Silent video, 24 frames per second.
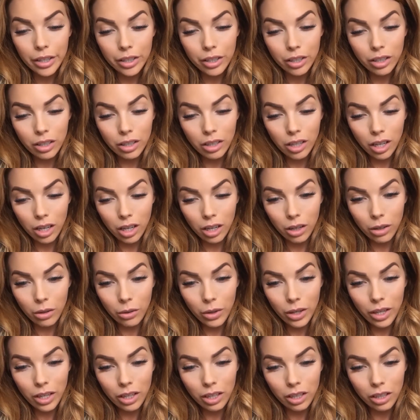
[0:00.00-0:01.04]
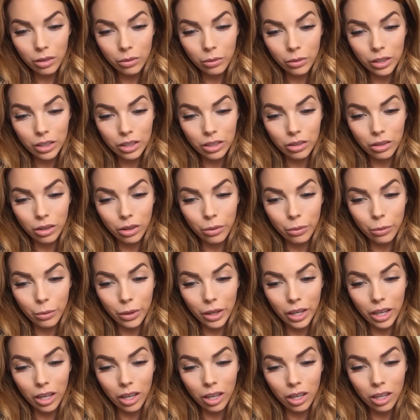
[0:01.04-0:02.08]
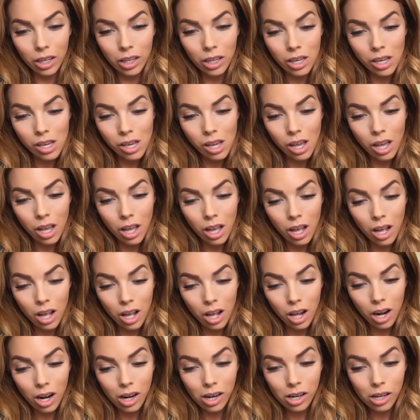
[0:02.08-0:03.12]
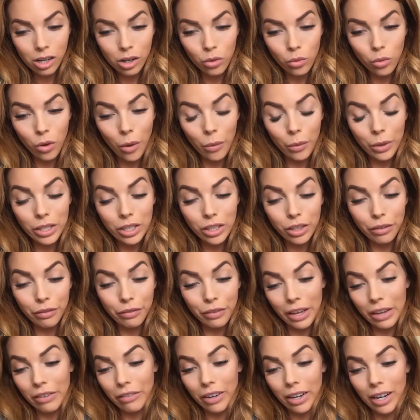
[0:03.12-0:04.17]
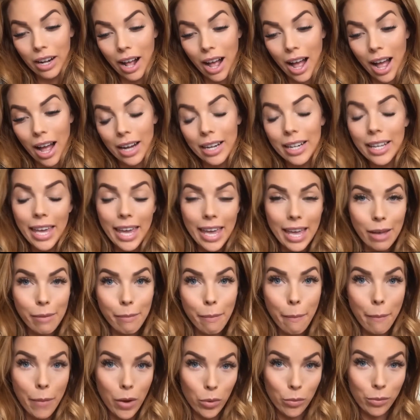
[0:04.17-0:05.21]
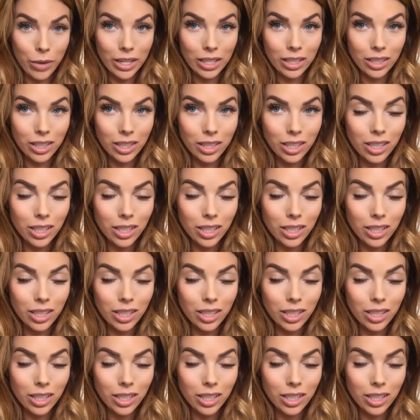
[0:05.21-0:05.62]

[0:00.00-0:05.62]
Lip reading: So, 1, 2, 3. What was your favorite on-cam moment?